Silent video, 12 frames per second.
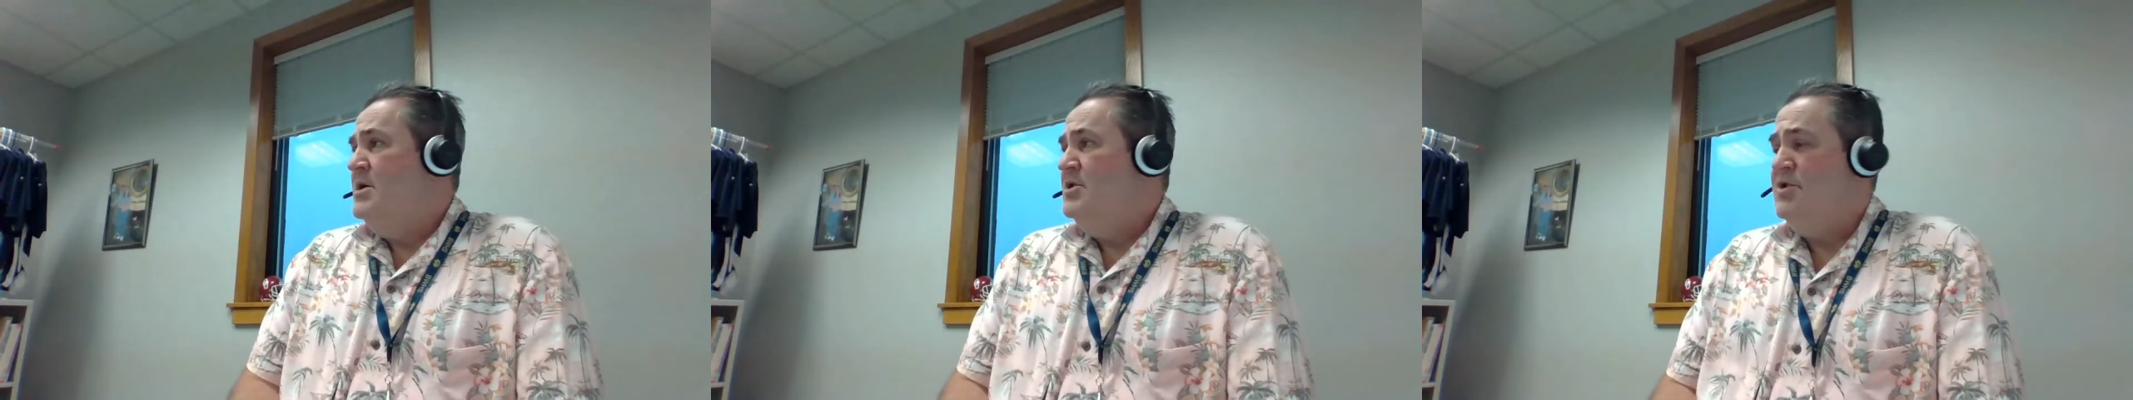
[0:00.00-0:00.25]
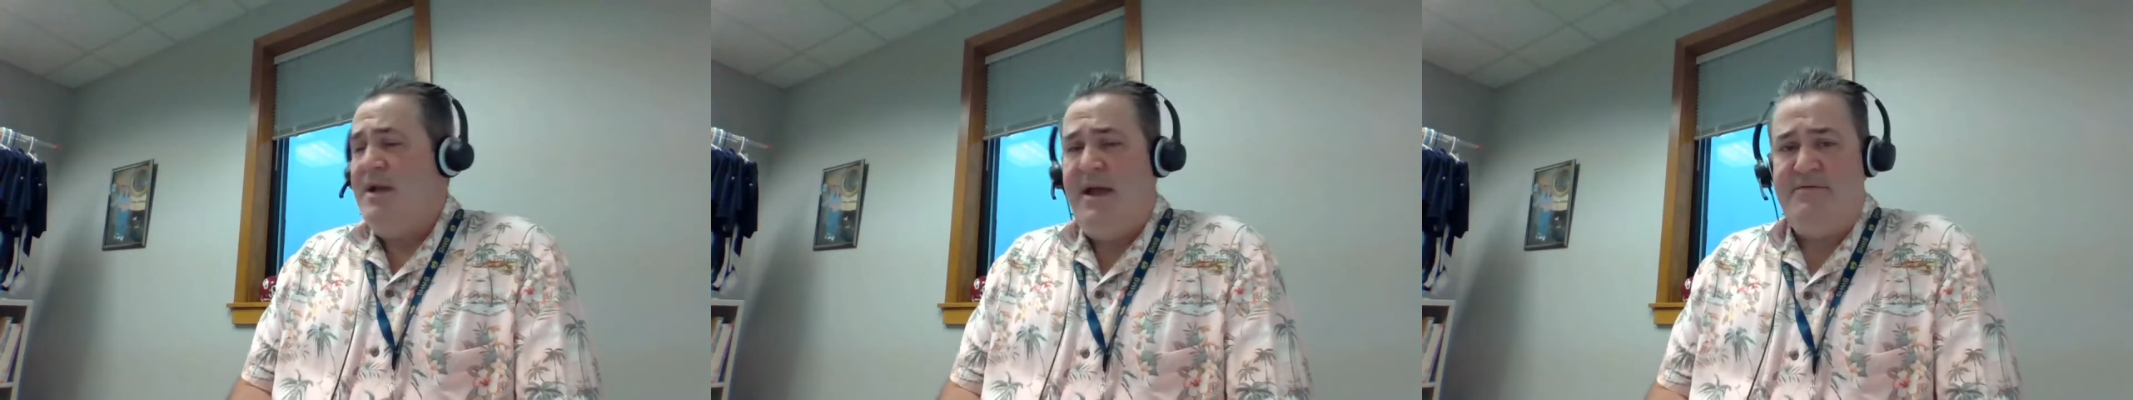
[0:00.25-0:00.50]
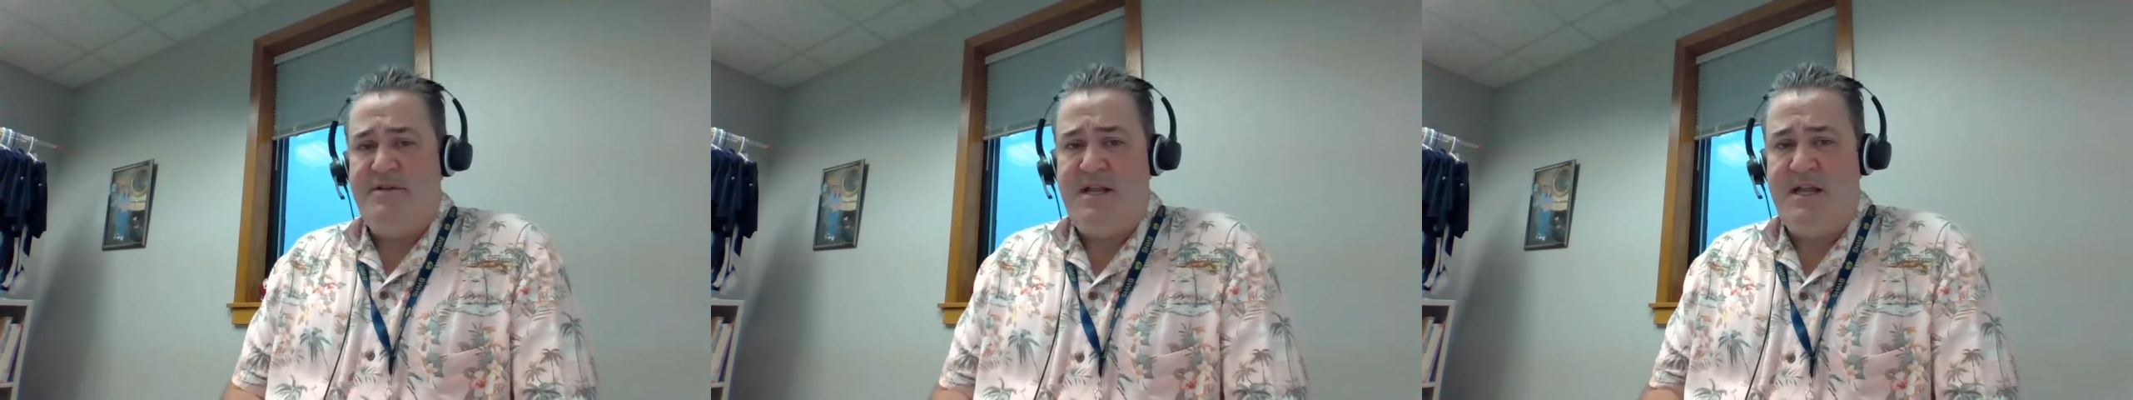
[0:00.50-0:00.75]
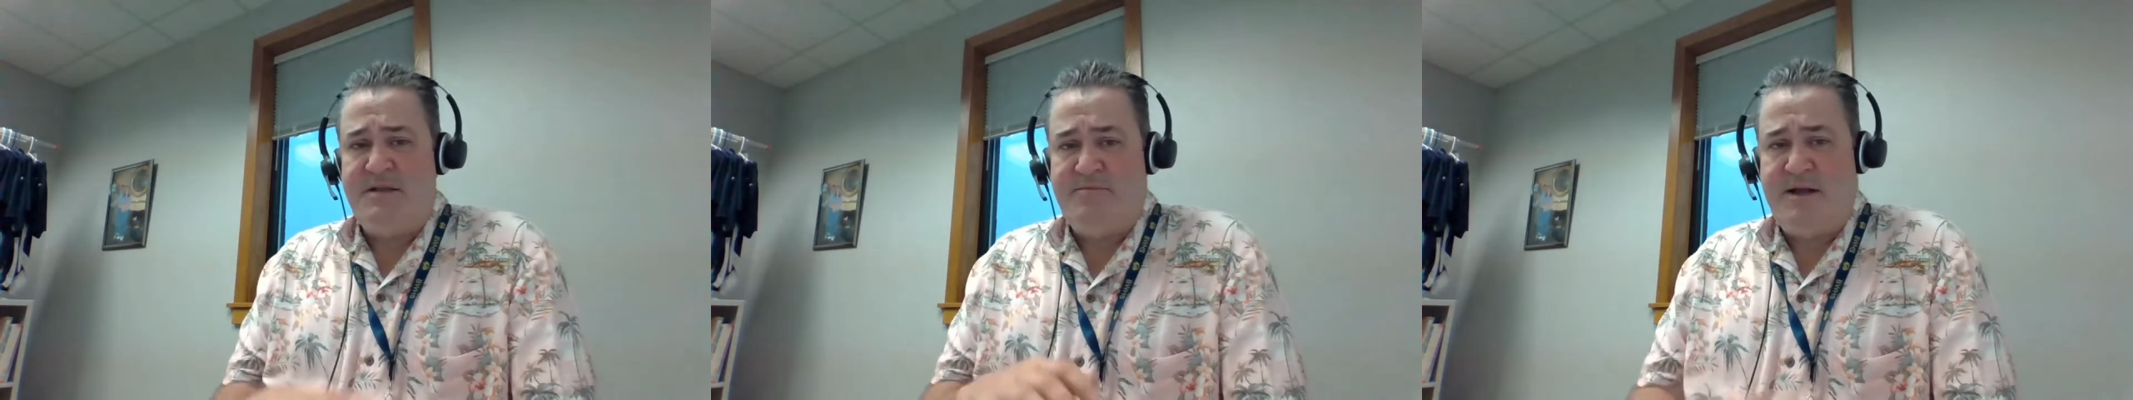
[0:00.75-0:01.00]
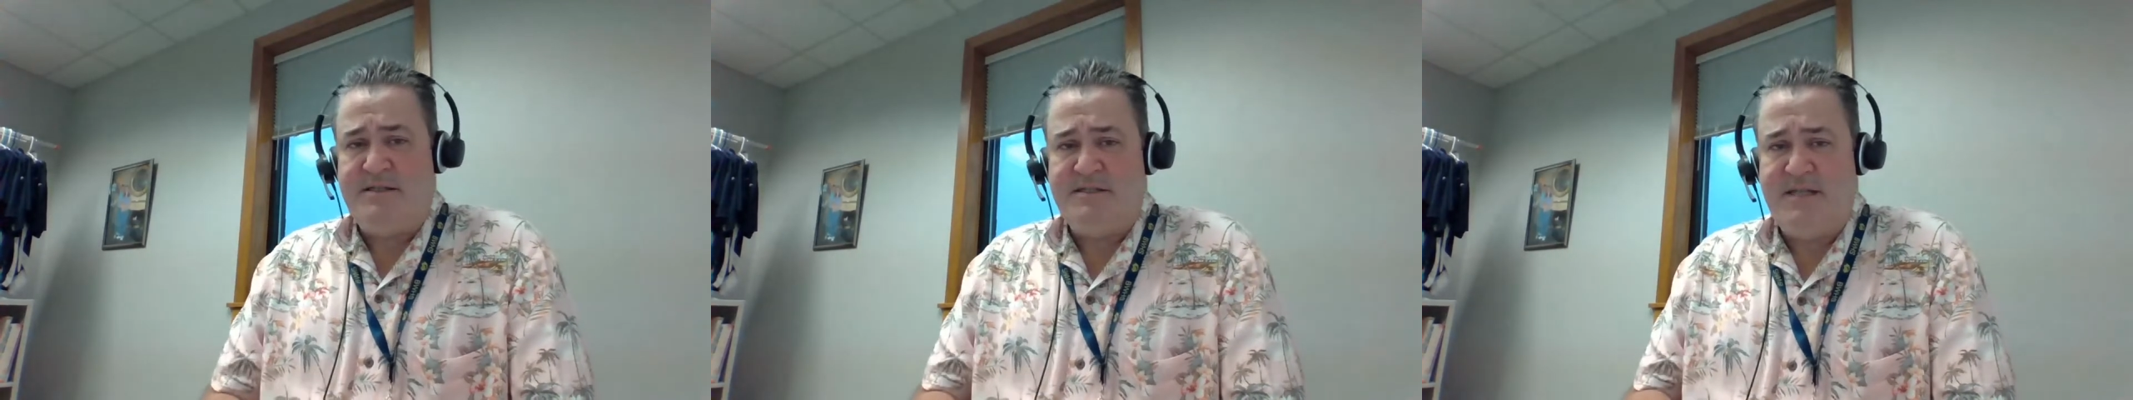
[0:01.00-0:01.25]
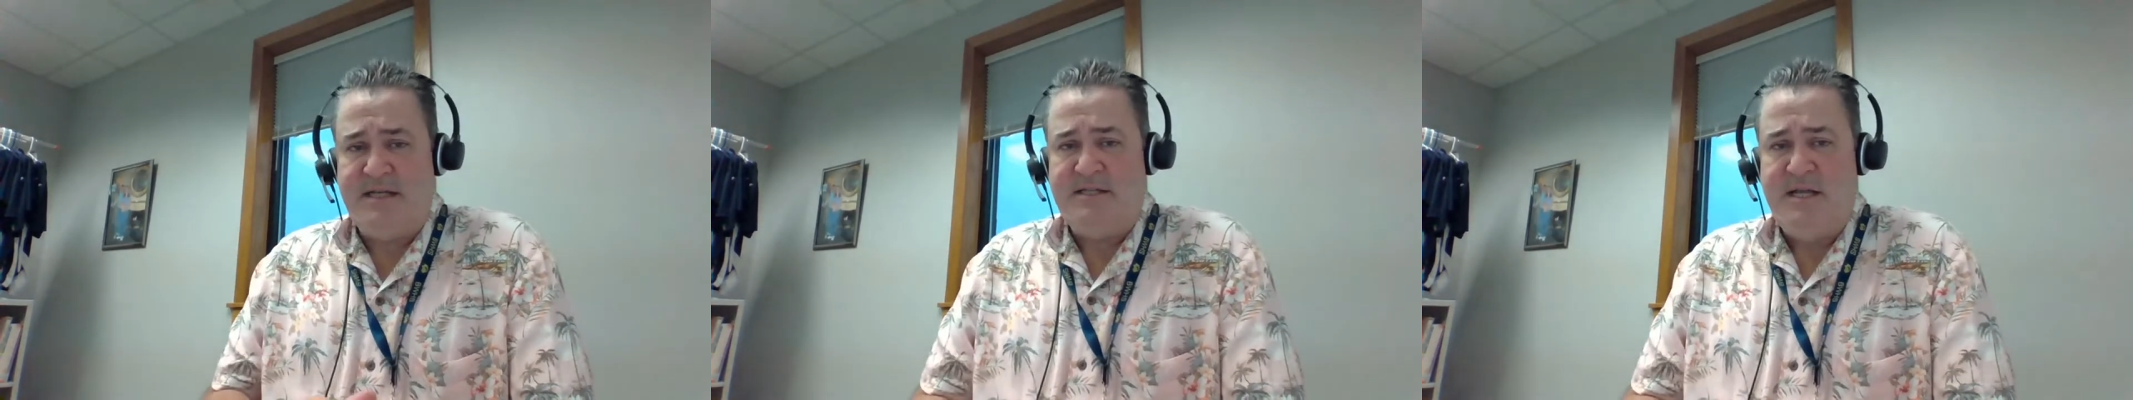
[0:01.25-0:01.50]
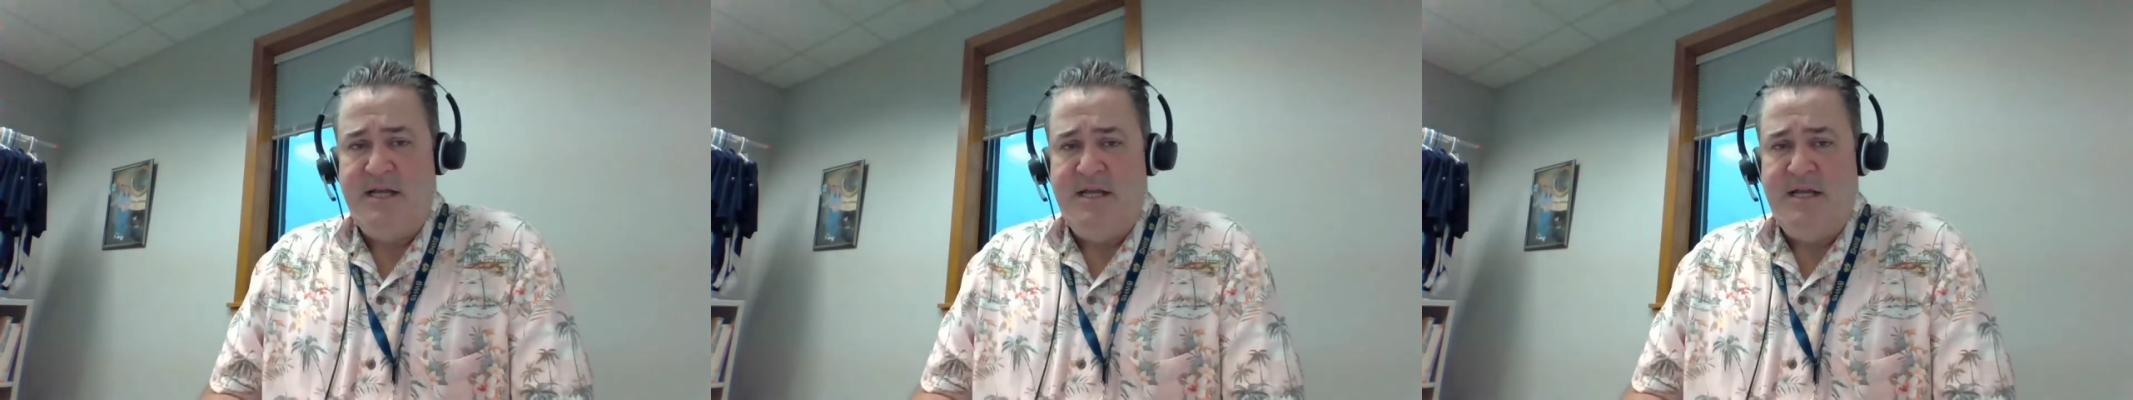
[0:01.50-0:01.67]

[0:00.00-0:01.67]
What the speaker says: Do you have to take the practice test?